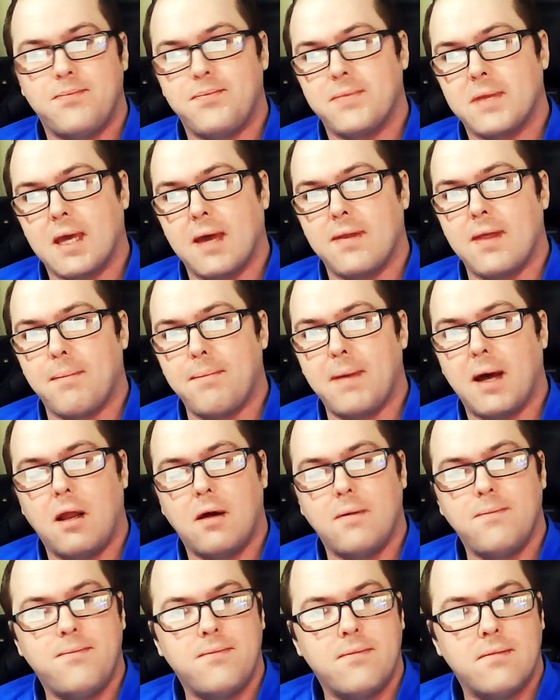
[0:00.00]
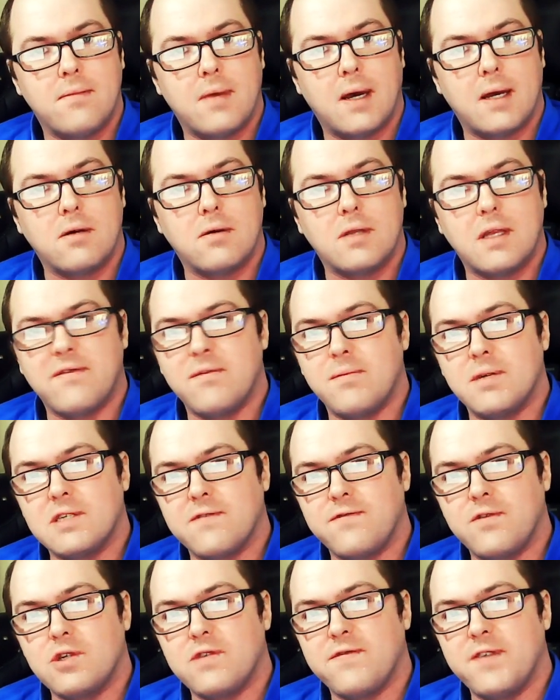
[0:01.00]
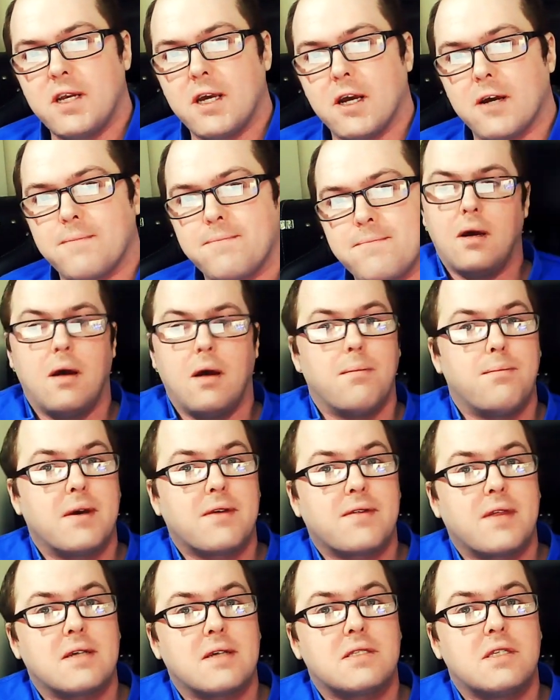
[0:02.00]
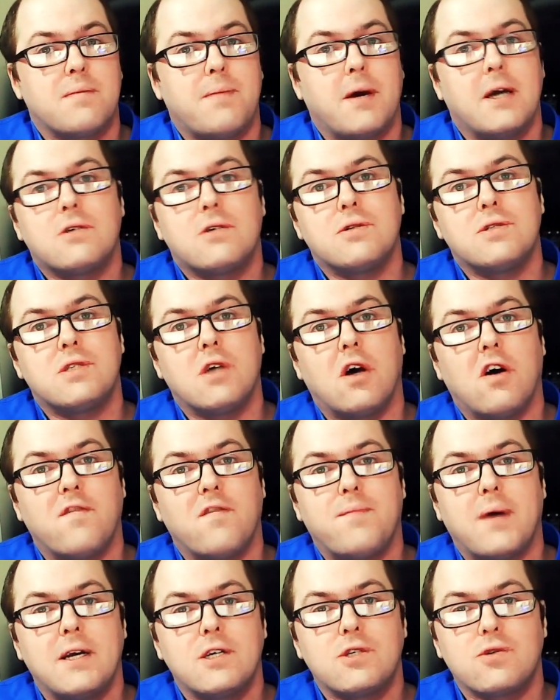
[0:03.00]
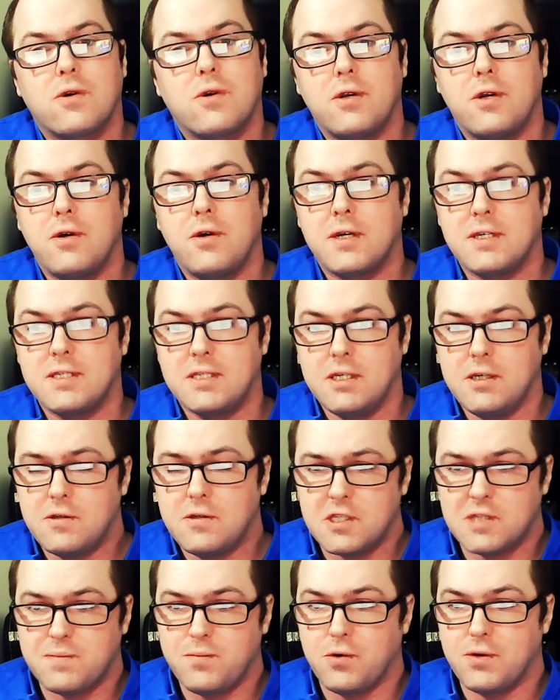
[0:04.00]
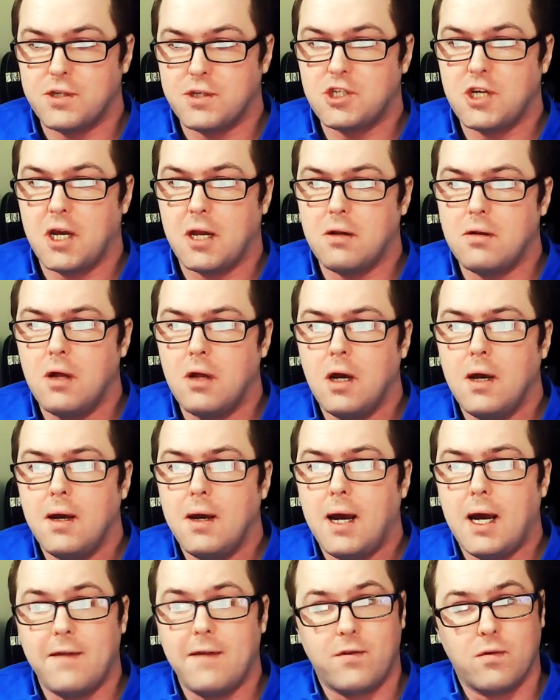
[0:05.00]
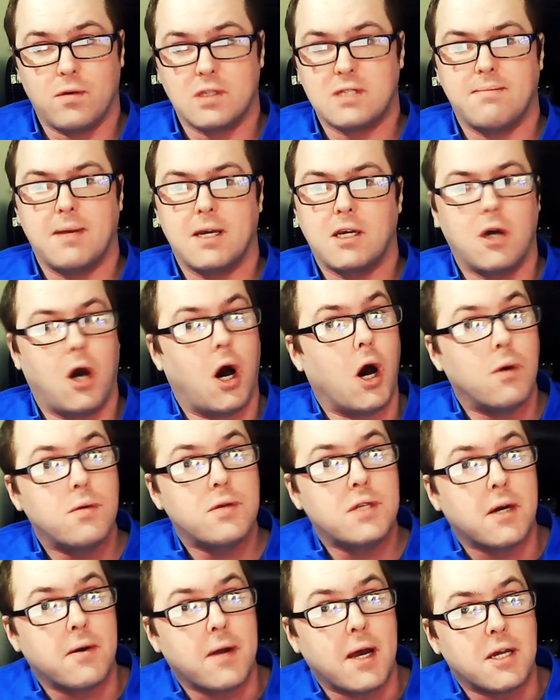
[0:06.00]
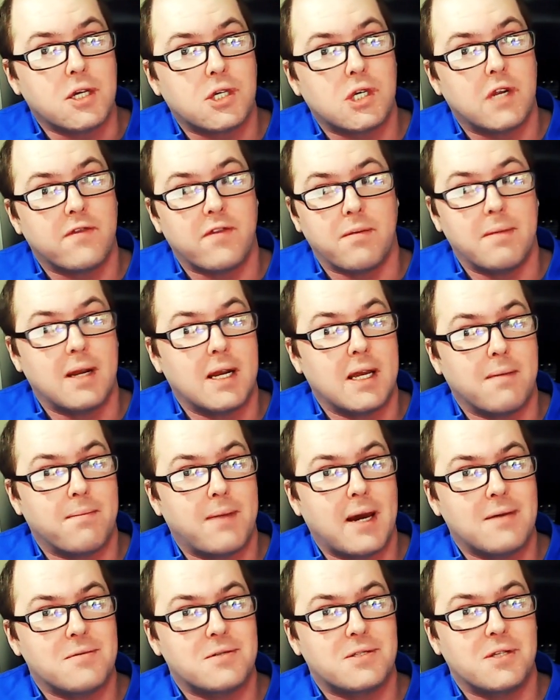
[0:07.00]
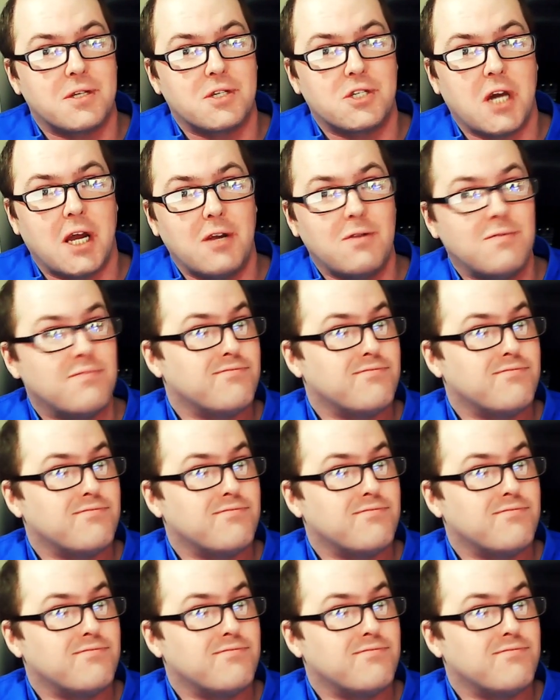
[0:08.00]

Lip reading: get that bell on, and you'll never miss a future video. Big thanks to the patrons of Patreon who continue to support the channel, and if you want to make your own donation of £1 million to the channel,